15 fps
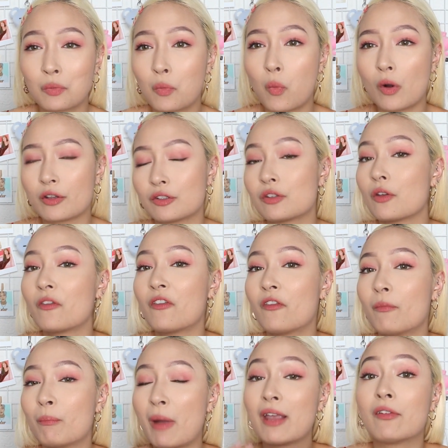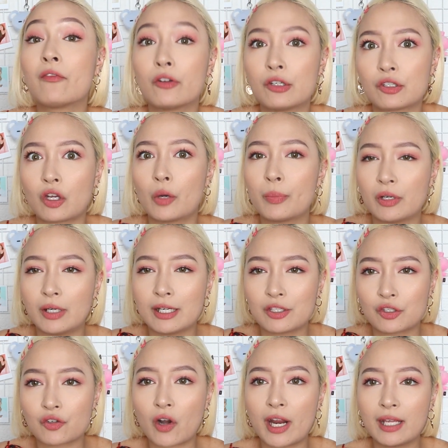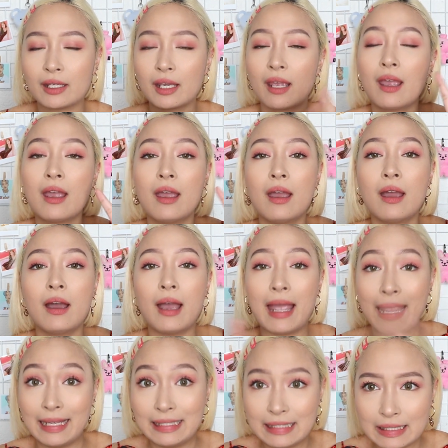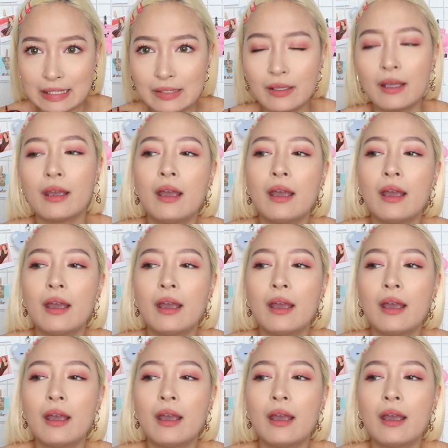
once my first copyright strike ends.